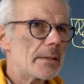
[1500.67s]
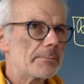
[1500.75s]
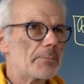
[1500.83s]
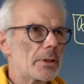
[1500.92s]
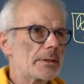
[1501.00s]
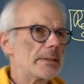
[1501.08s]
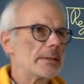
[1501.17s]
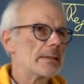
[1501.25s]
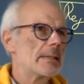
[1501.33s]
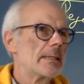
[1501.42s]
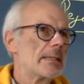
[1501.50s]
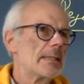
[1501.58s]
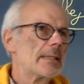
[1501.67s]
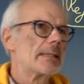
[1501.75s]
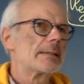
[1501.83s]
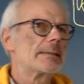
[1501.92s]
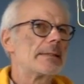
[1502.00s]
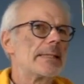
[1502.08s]
a body
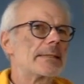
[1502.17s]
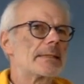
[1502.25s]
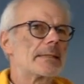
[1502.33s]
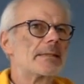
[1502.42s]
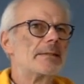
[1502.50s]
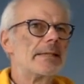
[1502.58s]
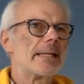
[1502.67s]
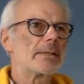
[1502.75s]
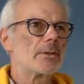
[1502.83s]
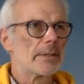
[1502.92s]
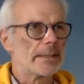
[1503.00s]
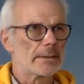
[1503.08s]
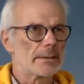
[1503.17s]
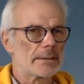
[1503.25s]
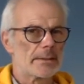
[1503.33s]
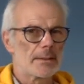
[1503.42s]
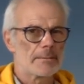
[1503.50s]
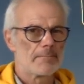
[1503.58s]
that regulates
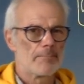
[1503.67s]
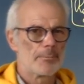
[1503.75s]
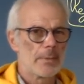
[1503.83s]
this.